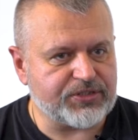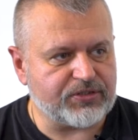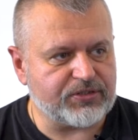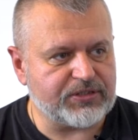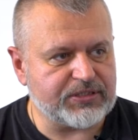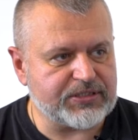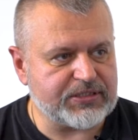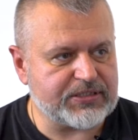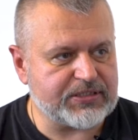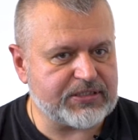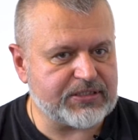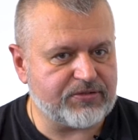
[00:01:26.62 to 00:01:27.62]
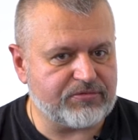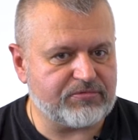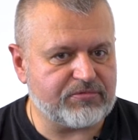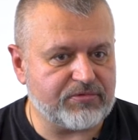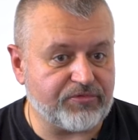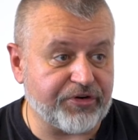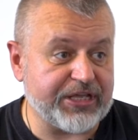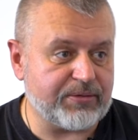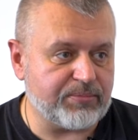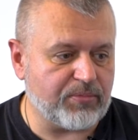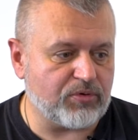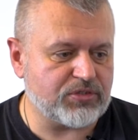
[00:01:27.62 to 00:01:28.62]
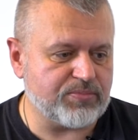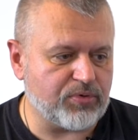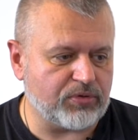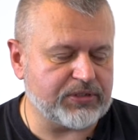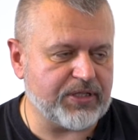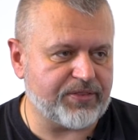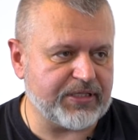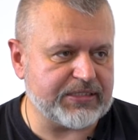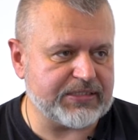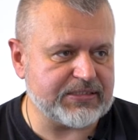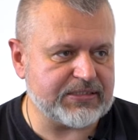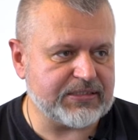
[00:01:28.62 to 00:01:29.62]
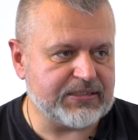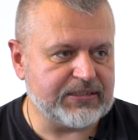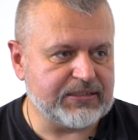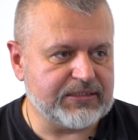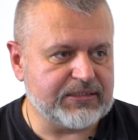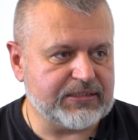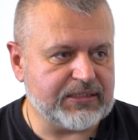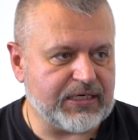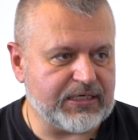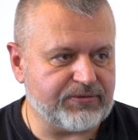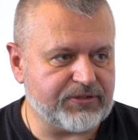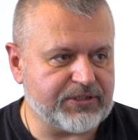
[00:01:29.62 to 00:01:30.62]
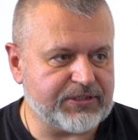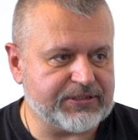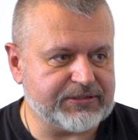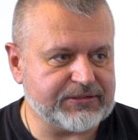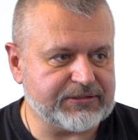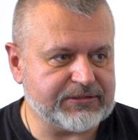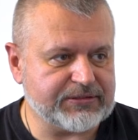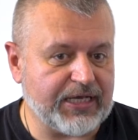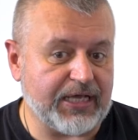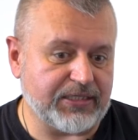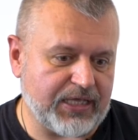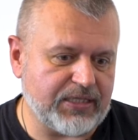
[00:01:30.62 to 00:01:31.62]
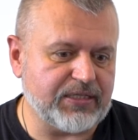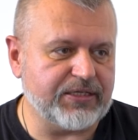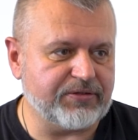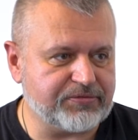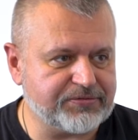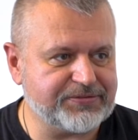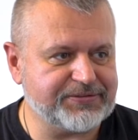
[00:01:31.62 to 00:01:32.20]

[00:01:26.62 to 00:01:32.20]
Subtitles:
So this is three most important cities I work and live.